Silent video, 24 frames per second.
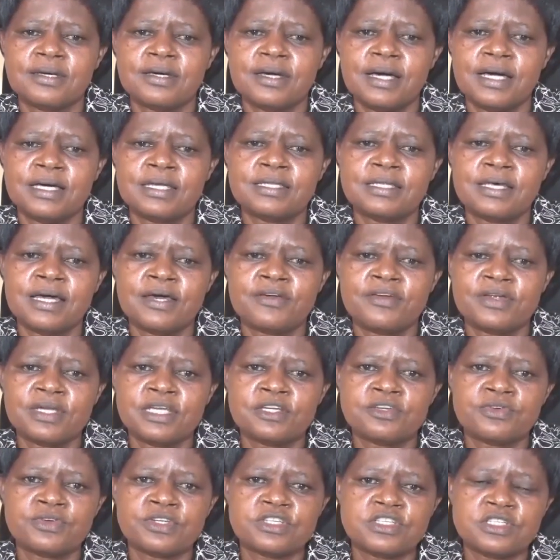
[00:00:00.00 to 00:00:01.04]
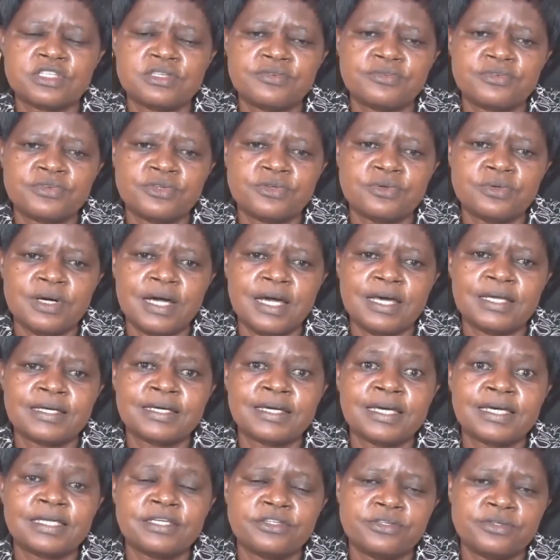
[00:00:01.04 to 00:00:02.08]
and they are ready to receive you and
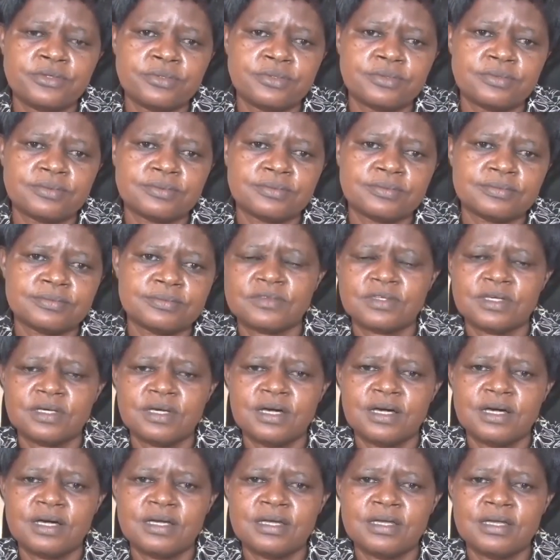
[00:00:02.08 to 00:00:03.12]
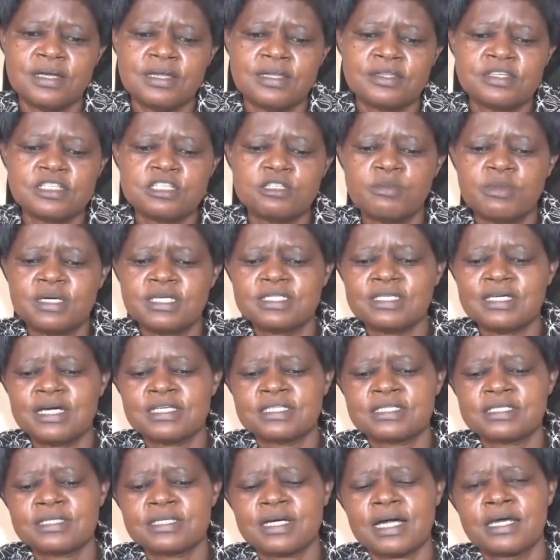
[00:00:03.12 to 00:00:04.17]
guide you. These
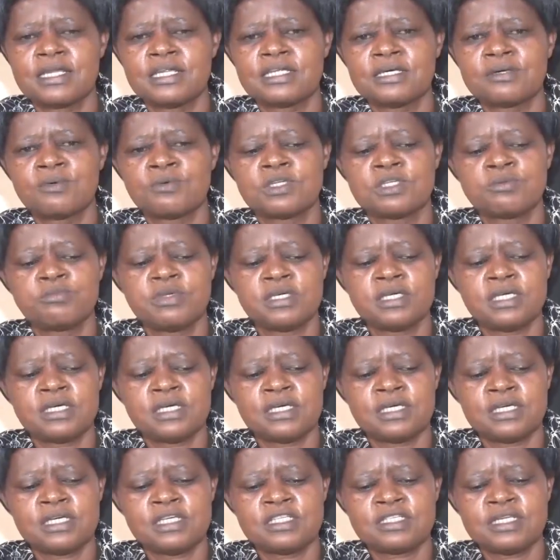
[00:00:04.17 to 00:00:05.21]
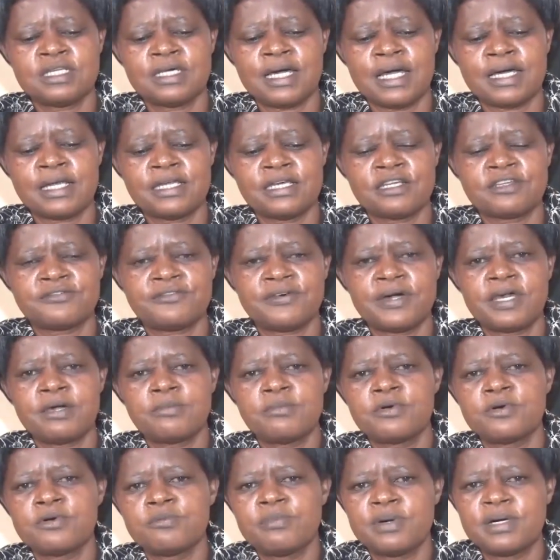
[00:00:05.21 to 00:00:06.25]
mentors will be easily
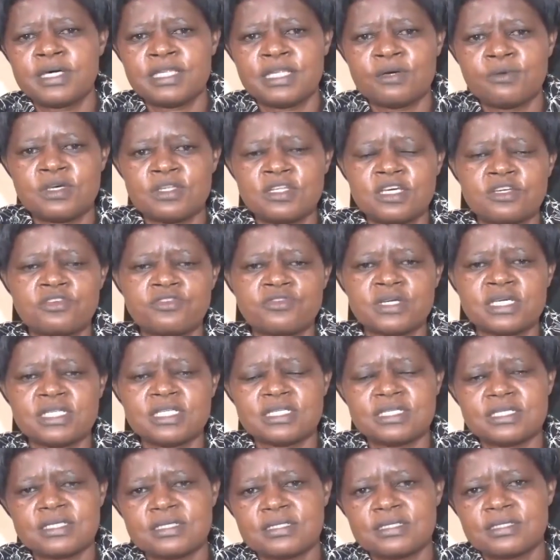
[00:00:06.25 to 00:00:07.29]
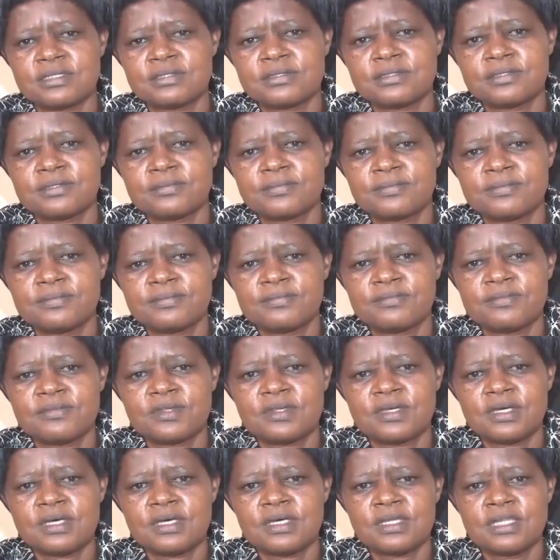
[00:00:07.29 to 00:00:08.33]
identifiable by the way they dress.
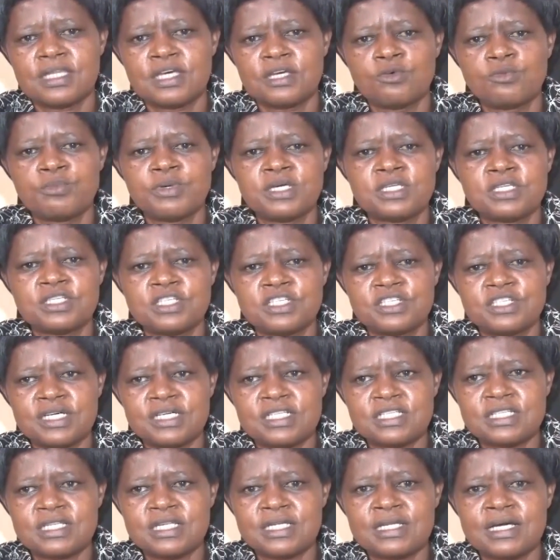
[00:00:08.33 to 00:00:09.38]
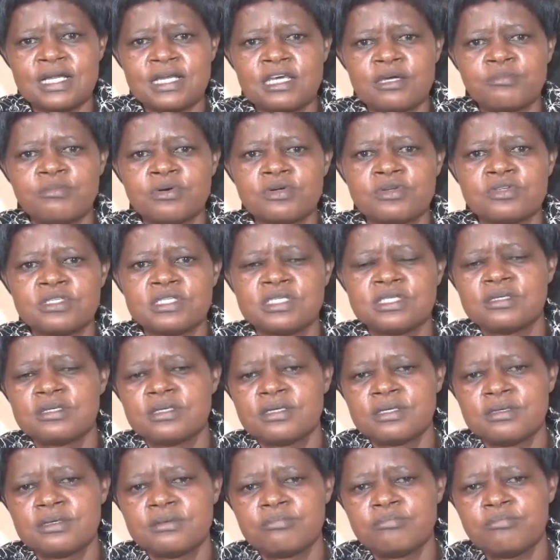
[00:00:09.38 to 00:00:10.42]
They will be in t-shirts that are labeled
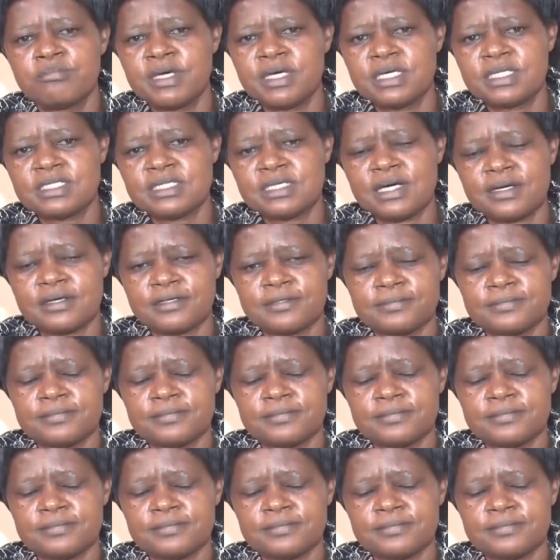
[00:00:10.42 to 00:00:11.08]
mentor.